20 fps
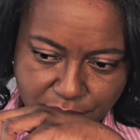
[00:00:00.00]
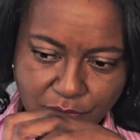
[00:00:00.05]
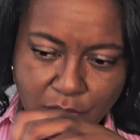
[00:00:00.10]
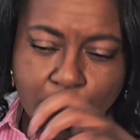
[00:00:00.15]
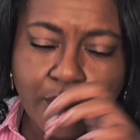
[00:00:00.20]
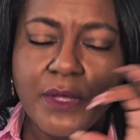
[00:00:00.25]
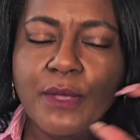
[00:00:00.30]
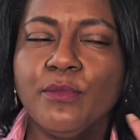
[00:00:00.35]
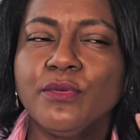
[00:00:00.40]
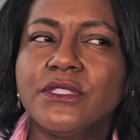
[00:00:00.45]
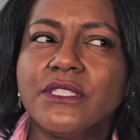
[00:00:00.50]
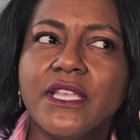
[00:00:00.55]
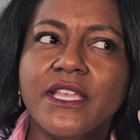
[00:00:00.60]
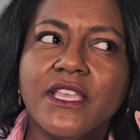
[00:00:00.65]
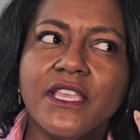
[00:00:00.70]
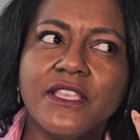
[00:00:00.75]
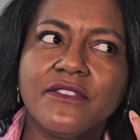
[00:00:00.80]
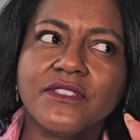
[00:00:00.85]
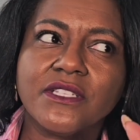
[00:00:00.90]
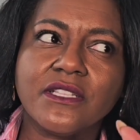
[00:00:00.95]
The people say
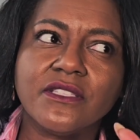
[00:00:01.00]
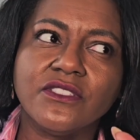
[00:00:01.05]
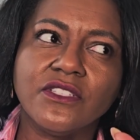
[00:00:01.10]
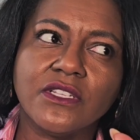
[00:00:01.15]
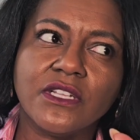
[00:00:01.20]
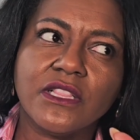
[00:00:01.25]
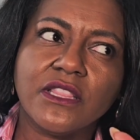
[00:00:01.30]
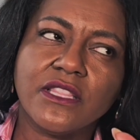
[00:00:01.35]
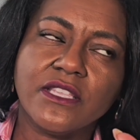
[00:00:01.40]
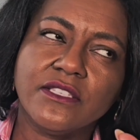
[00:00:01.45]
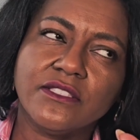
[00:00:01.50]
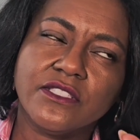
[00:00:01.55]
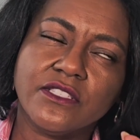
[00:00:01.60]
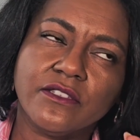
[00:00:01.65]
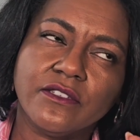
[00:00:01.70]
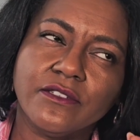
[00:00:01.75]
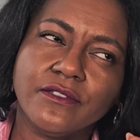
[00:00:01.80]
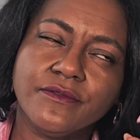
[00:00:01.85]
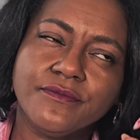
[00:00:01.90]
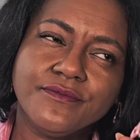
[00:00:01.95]
it gives
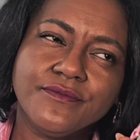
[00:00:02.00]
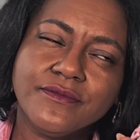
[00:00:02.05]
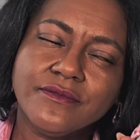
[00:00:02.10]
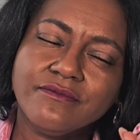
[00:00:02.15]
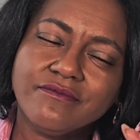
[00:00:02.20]
cleanser.